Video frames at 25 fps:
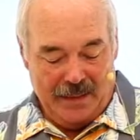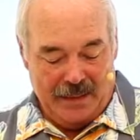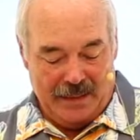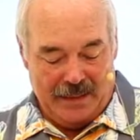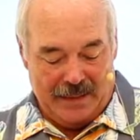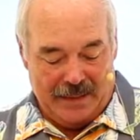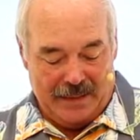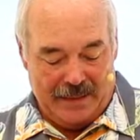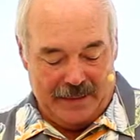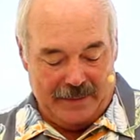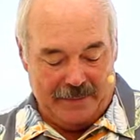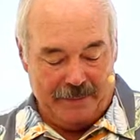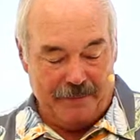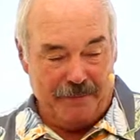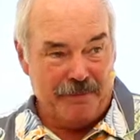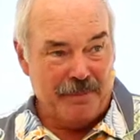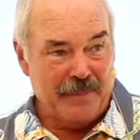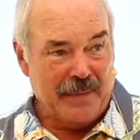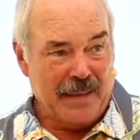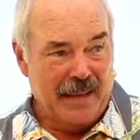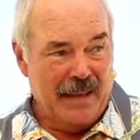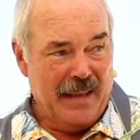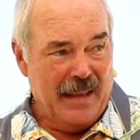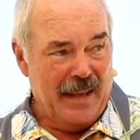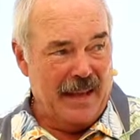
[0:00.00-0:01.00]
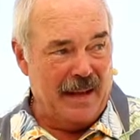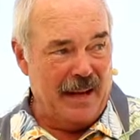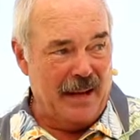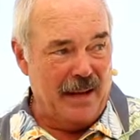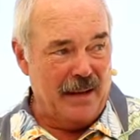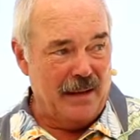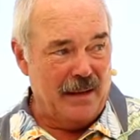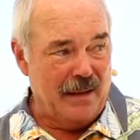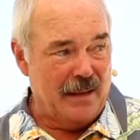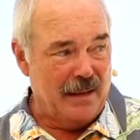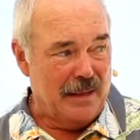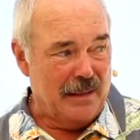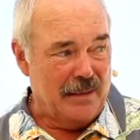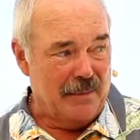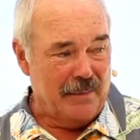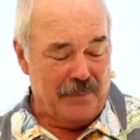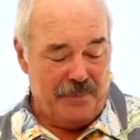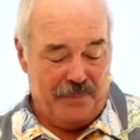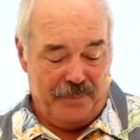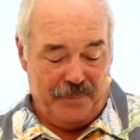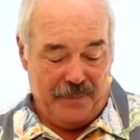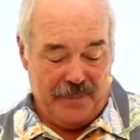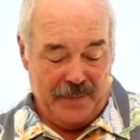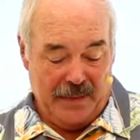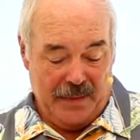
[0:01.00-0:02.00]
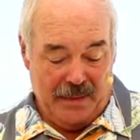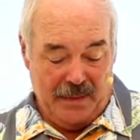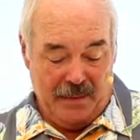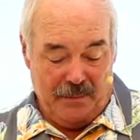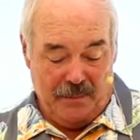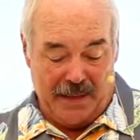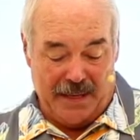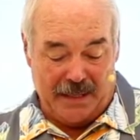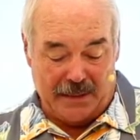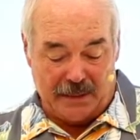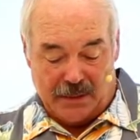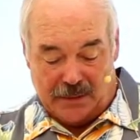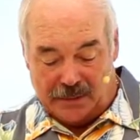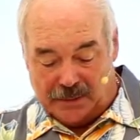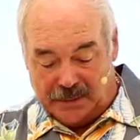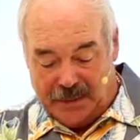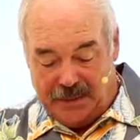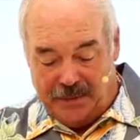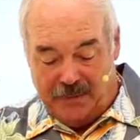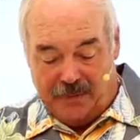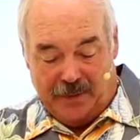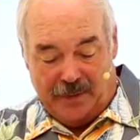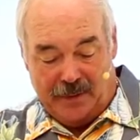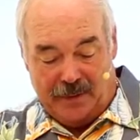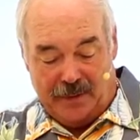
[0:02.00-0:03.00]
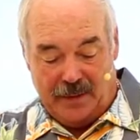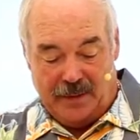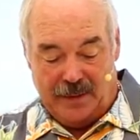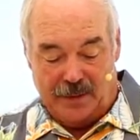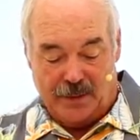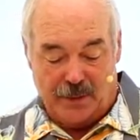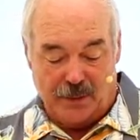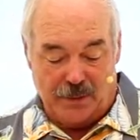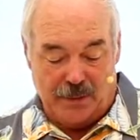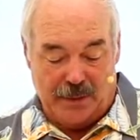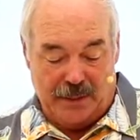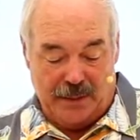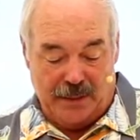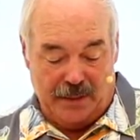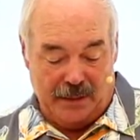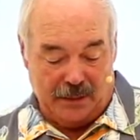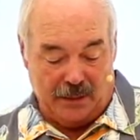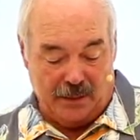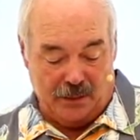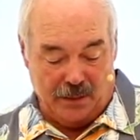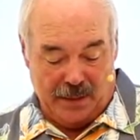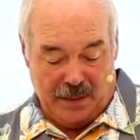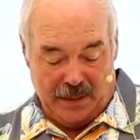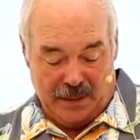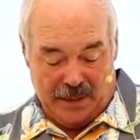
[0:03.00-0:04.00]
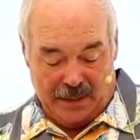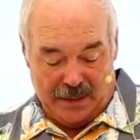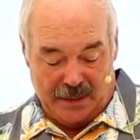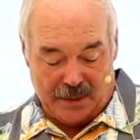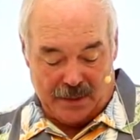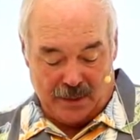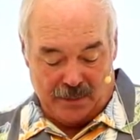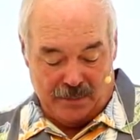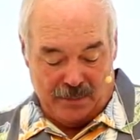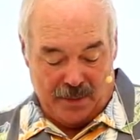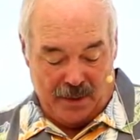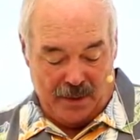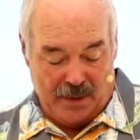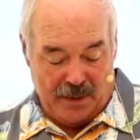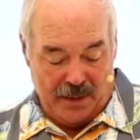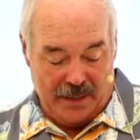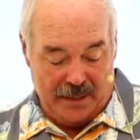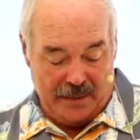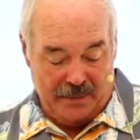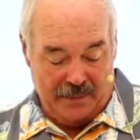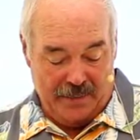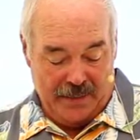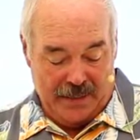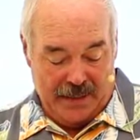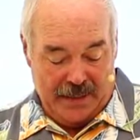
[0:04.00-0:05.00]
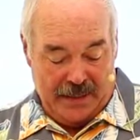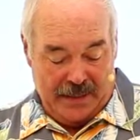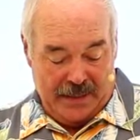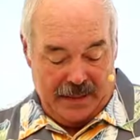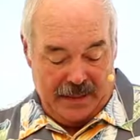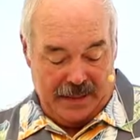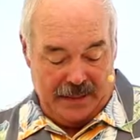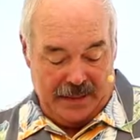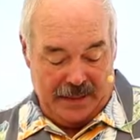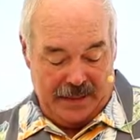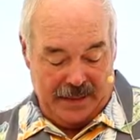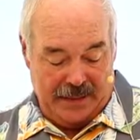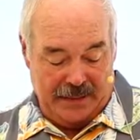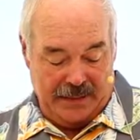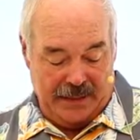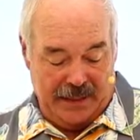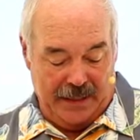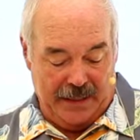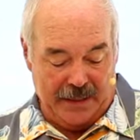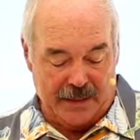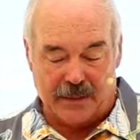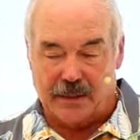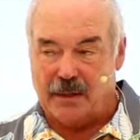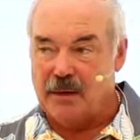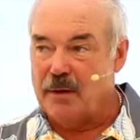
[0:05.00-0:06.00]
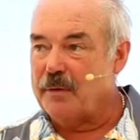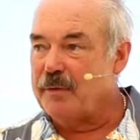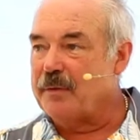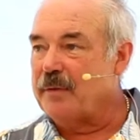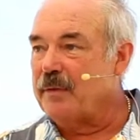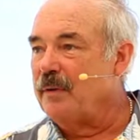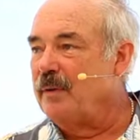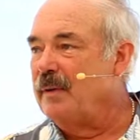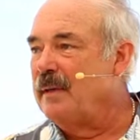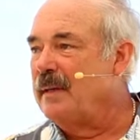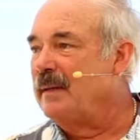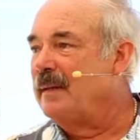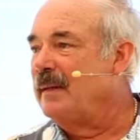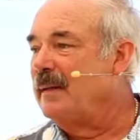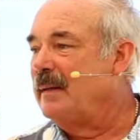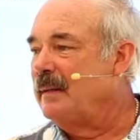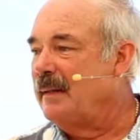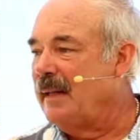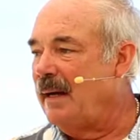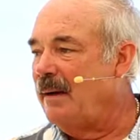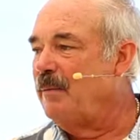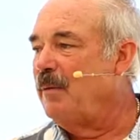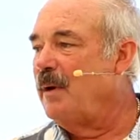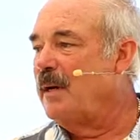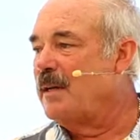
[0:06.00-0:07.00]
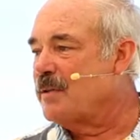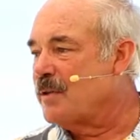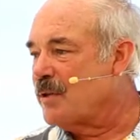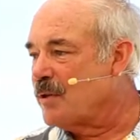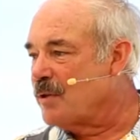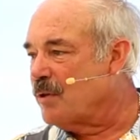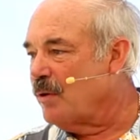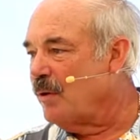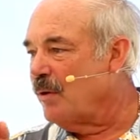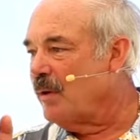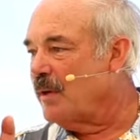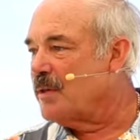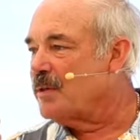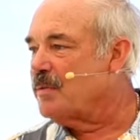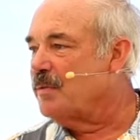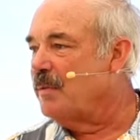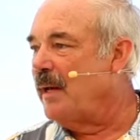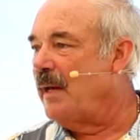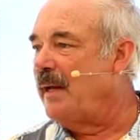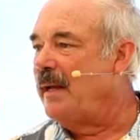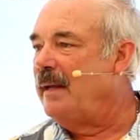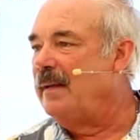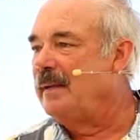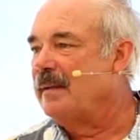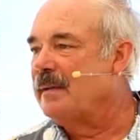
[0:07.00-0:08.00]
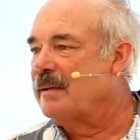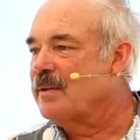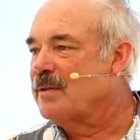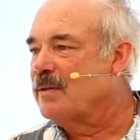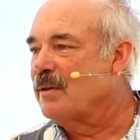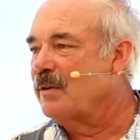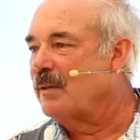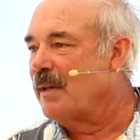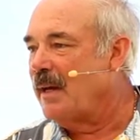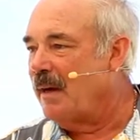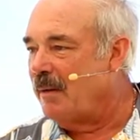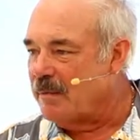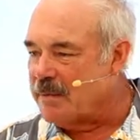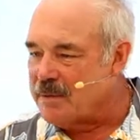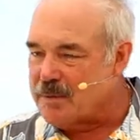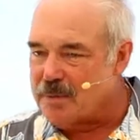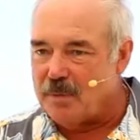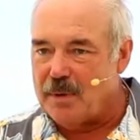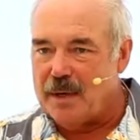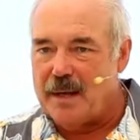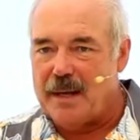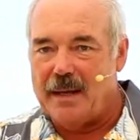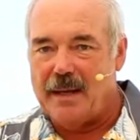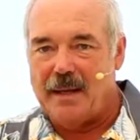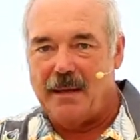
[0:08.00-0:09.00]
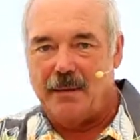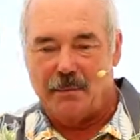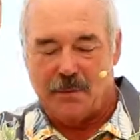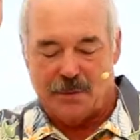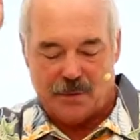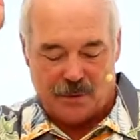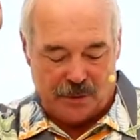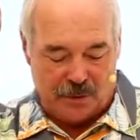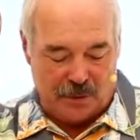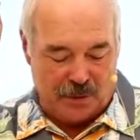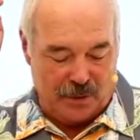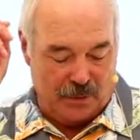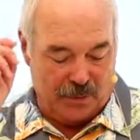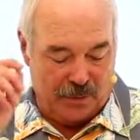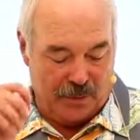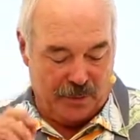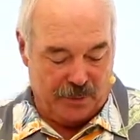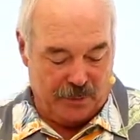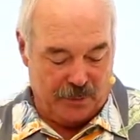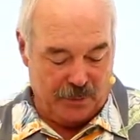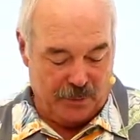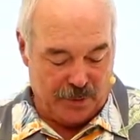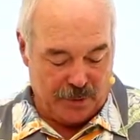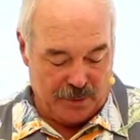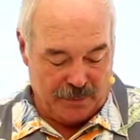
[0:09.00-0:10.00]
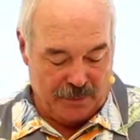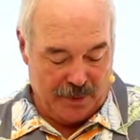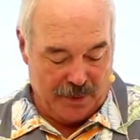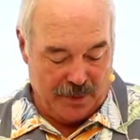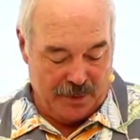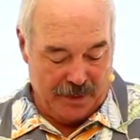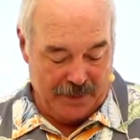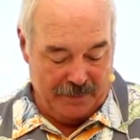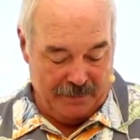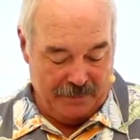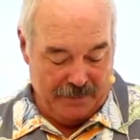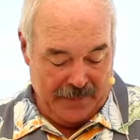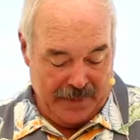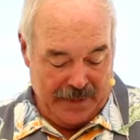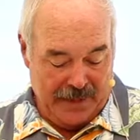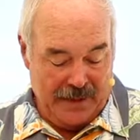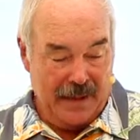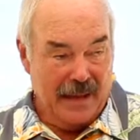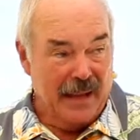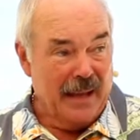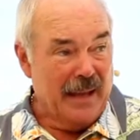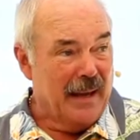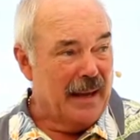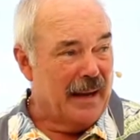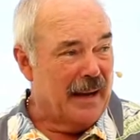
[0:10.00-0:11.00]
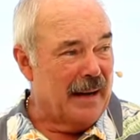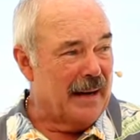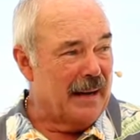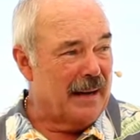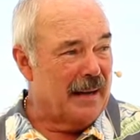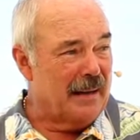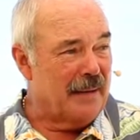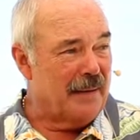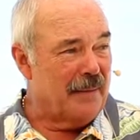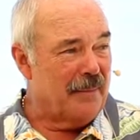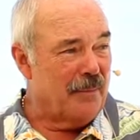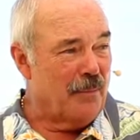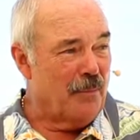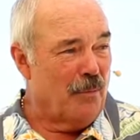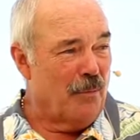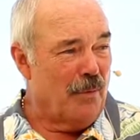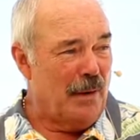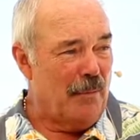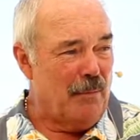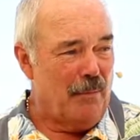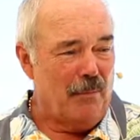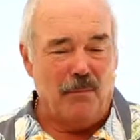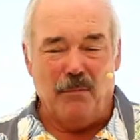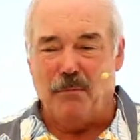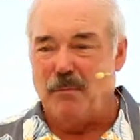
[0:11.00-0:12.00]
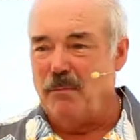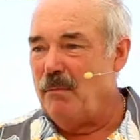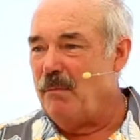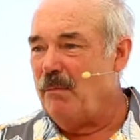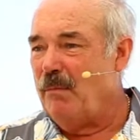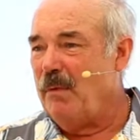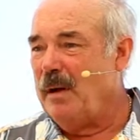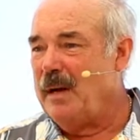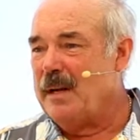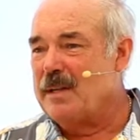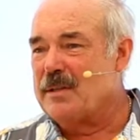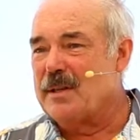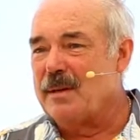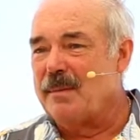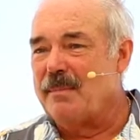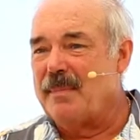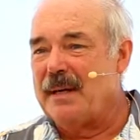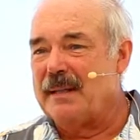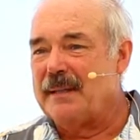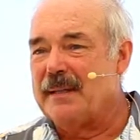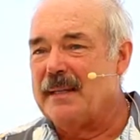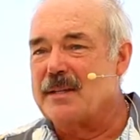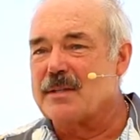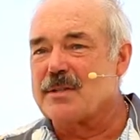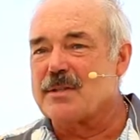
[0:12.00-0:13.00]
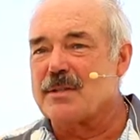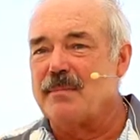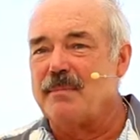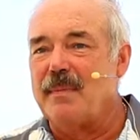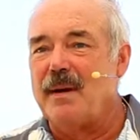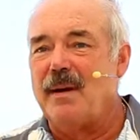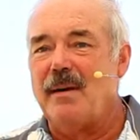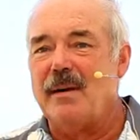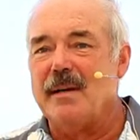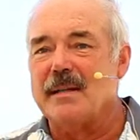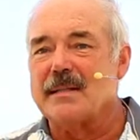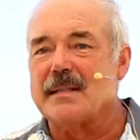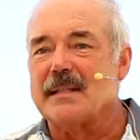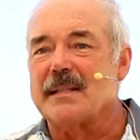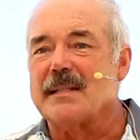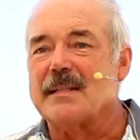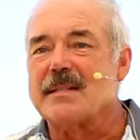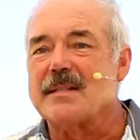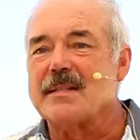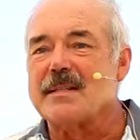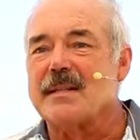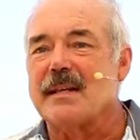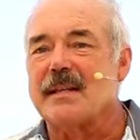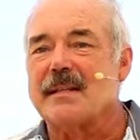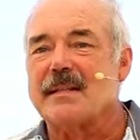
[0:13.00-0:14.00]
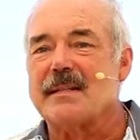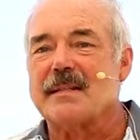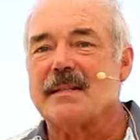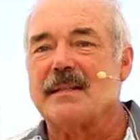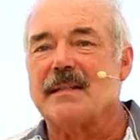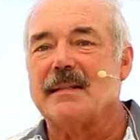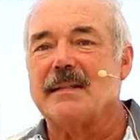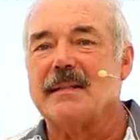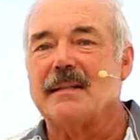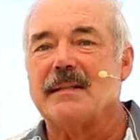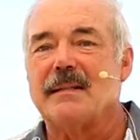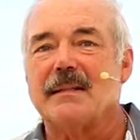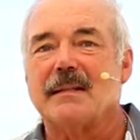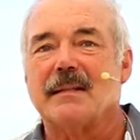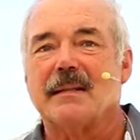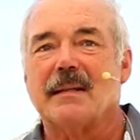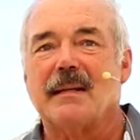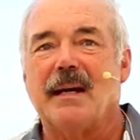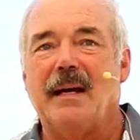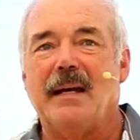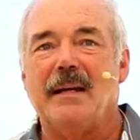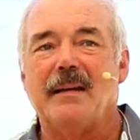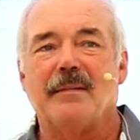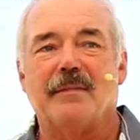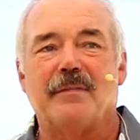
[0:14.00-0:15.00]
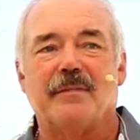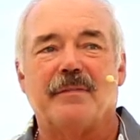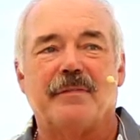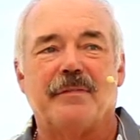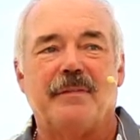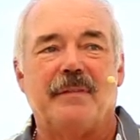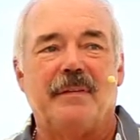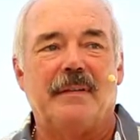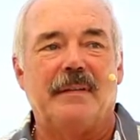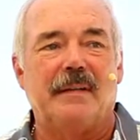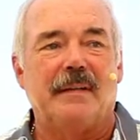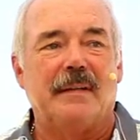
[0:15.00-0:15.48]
Um, and he, um, back to leaving uh, Judea and going on to Samaria, uh, he needed to go through, and uh, that was the shortest way, and so that was why he was going through Samaria. Um, what, what is it about these Samaritans that uh, kind of